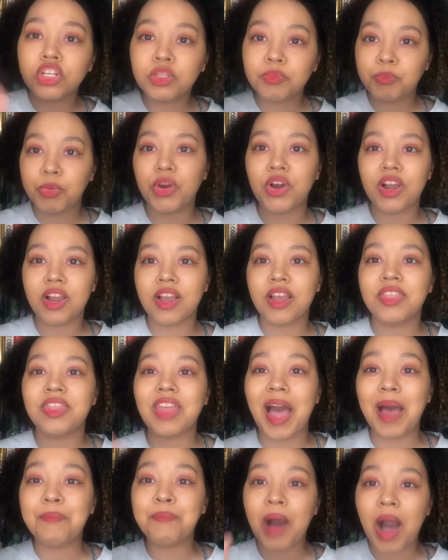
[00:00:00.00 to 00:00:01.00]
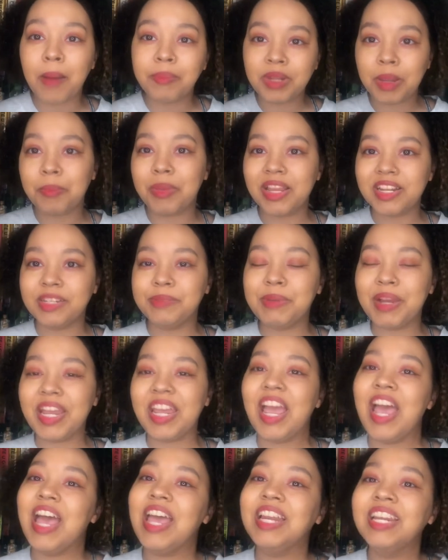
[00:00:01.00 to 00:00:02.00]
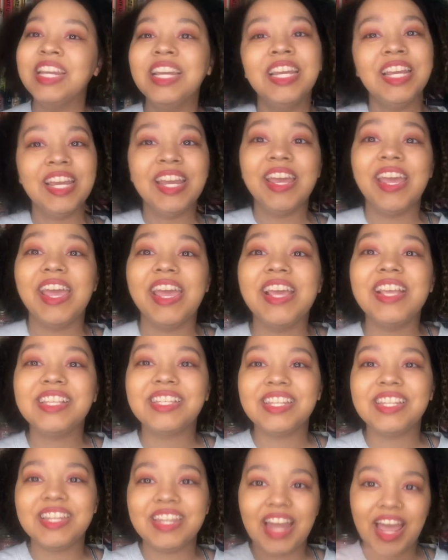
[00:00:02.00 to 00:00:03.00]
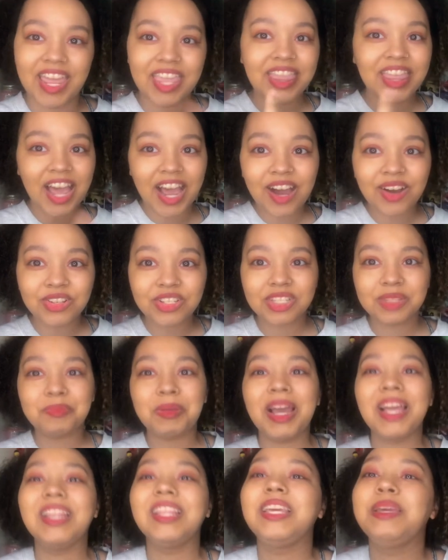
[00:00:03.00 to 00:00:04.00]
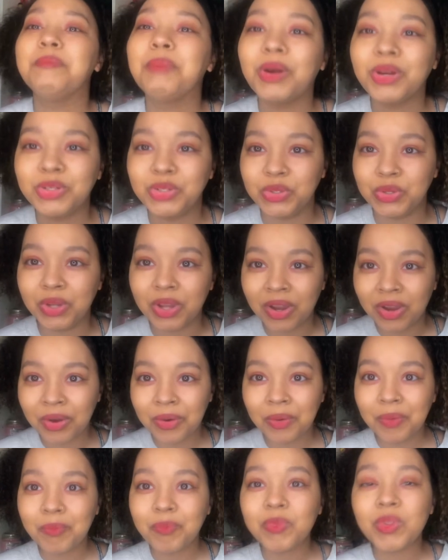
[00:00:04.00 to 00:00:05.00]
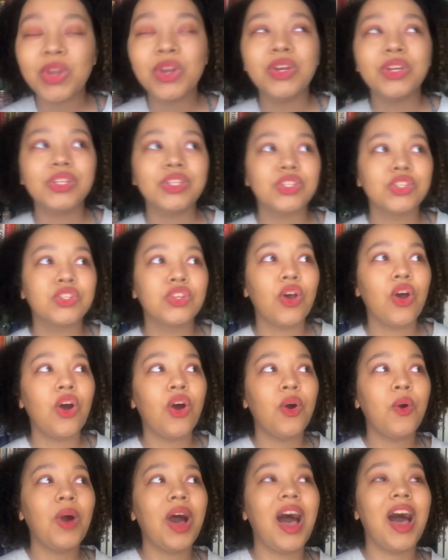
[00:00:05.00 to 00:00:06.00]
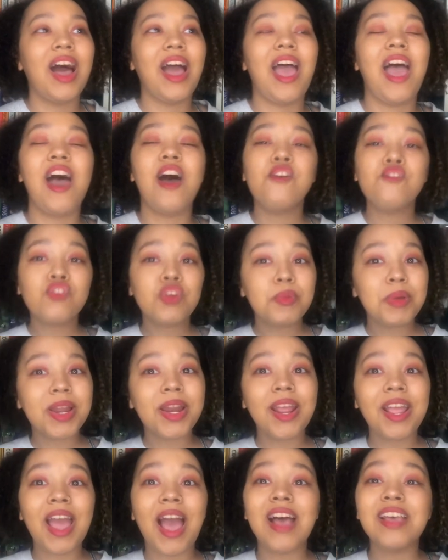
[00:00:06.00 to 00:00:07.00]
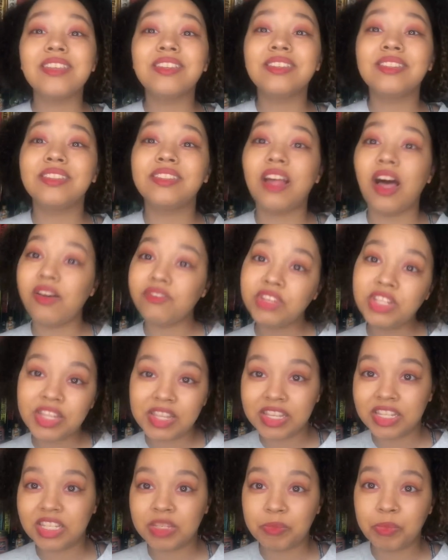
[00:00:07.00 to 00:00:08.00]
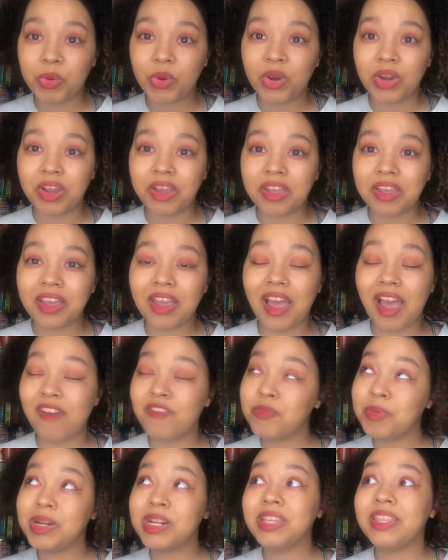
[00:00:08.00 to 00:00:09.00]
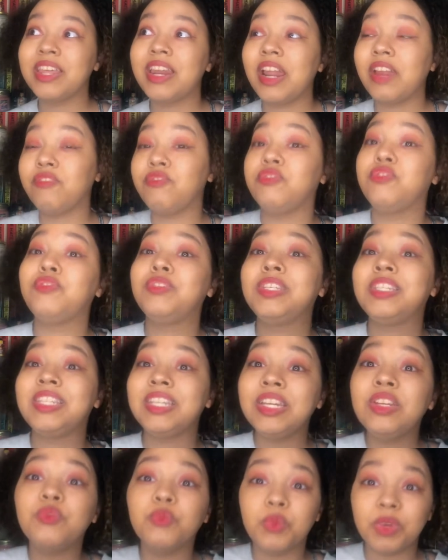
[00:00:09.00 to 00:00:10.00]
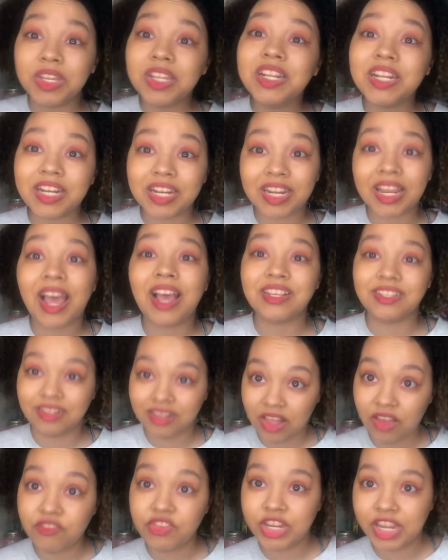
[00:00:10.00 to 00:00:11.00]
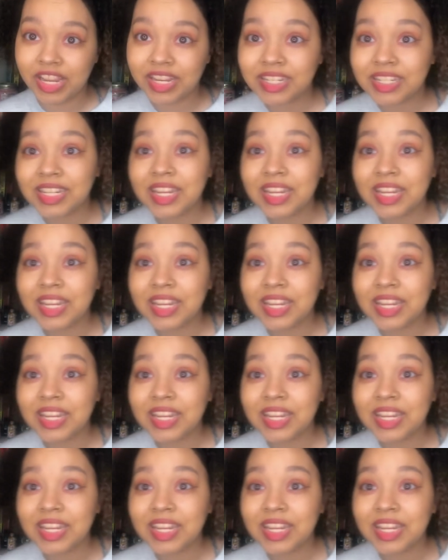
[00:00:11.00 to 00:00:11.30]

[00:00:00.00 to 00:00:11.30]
book that popped up into my head is Ninth House by Leigh Bardugo. So everybody has loved this book. Everybody that I've seen read it has loved it.